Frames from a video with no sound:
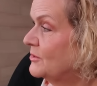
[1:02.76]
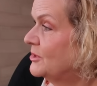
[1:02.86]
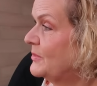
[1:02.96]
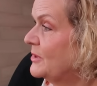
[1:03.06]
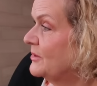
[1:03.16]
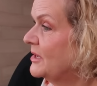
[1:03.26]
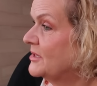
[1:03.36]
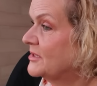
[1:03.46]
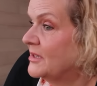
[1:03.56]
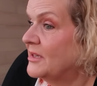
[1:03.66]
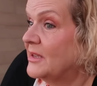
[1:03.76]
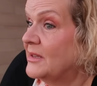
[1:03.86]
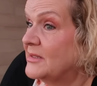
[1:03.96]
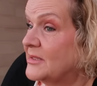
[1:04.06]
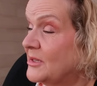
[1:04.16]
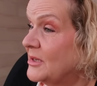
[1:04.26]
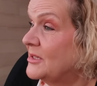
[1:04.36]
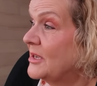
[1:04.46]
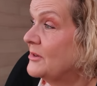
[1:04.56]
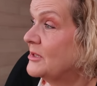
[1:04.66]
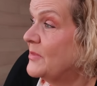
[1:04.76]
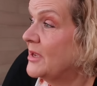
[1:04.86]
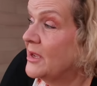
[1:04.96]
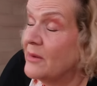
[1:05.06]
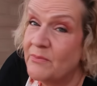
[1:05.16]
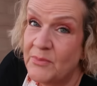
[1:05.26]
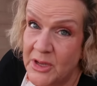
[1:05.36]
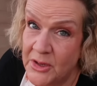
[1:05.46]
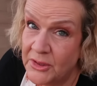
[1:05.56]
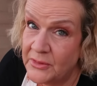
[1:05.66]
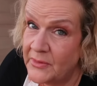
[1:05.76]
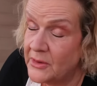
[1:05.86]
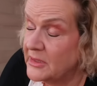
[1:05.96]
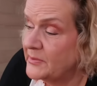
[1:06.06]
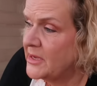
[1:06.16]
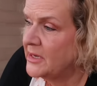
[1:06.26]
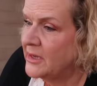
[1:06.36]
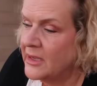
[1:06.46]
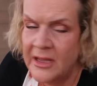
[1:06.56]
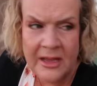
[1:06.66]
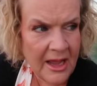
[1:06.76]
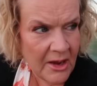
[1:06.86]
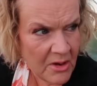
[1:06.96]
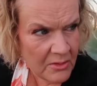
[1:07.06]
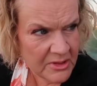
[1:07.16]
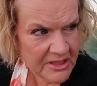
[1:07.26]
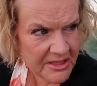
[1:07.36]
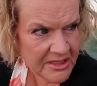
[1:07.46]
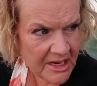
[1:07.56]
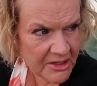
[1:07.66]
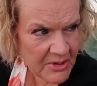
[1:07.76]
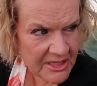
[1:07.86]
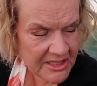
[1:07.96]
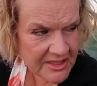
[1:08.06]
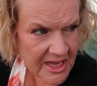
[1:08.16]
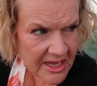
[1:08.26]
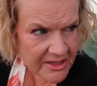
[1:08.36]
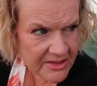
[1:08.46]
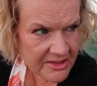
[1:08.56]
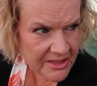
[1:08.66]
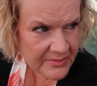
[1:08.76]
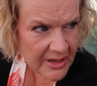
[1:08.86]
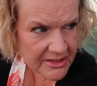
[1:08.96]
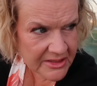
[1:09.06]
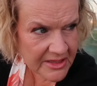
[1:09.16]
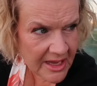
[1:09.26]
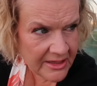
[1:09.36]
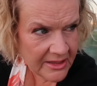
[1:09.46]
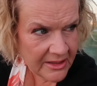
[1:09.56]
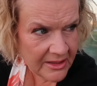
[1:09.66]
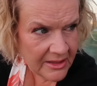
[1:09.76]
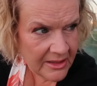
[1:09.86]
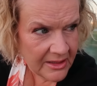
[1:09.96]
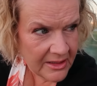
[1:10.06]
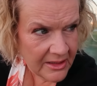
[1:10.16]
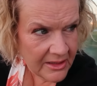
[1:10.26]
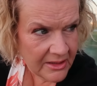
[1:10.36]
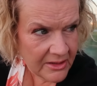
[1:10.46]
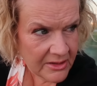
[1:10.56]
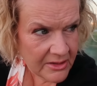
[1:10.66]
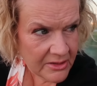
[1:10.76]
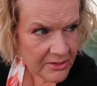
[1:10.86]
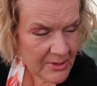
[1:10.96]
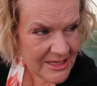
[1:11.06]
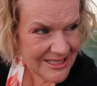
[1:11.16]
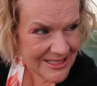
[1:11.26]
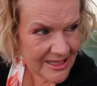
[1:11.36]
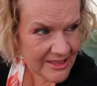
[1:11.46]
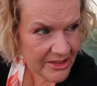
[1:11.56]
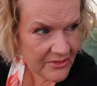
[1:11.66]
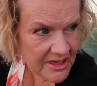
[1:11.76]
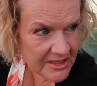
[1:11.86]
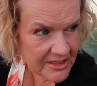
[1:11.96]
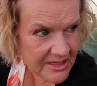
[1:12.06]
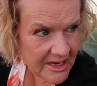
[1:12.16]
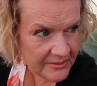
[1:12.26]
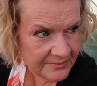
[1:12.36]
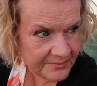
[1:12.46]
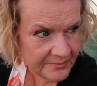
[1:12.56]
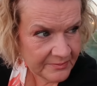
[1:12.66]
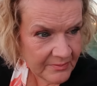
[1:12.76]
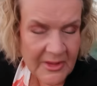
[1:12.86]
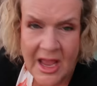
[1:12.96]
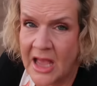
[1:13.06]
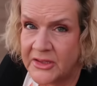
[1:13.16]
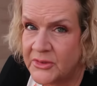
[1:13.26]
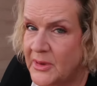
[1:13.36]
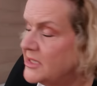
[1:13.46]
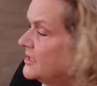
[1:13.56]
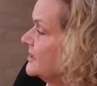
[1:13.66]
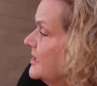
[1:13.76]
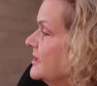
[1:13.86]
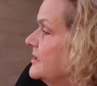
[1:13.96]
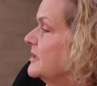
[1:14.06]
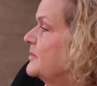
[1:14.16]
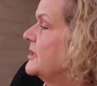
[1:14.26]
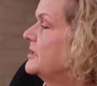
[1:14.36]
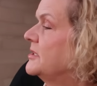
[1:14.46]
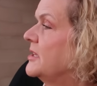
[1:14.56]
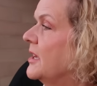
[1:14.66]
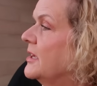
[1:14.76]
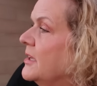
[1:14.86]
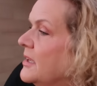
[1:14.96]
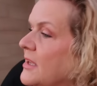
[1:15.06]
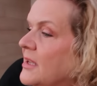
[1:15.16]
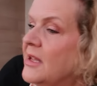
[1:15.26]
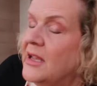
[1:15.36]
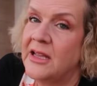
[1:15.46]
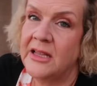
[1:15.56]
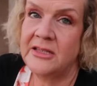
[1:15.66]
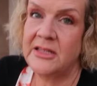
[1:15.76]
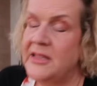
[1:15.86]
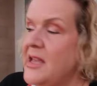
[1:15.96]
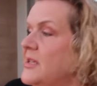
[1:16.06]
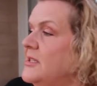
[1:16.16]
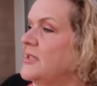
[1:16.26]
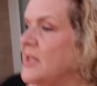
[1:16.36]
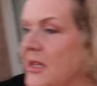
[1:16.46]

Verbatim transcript: to be honest, and it's turned out to be beautiful. It's been, how hot was it today? twenty-six, did Amanda say? What? twenty-six degrees today? Yeah. Yes, twenty-six it's been today. And this